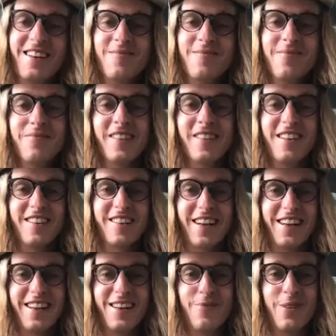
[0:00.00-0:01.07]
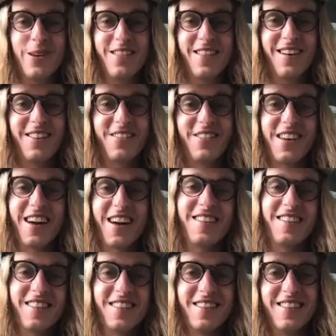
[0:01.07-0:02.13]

I'm so excited to be with all of you guys.